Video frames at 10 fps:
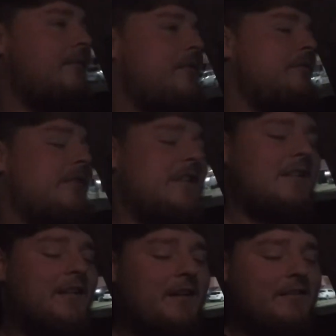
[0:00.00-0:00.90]
2 freaking
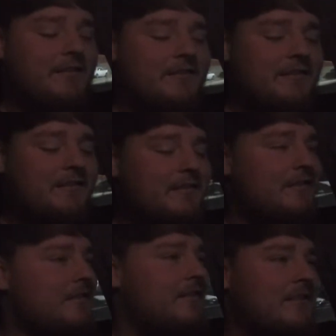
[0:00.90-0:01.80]
dollars
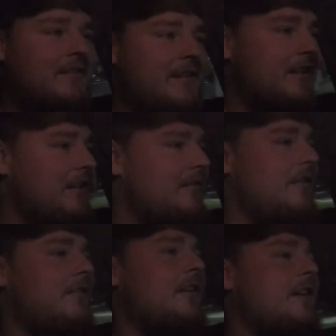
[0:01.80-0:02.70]
and lived in
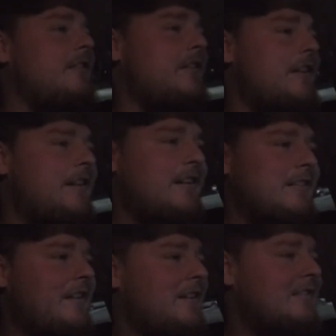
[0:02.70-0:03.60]
a very, very nice
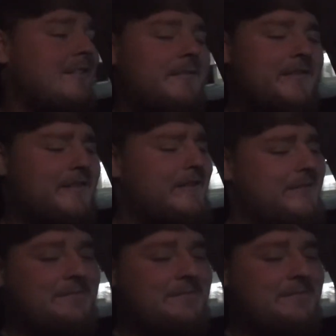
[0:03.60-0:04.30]
house. I'm just like,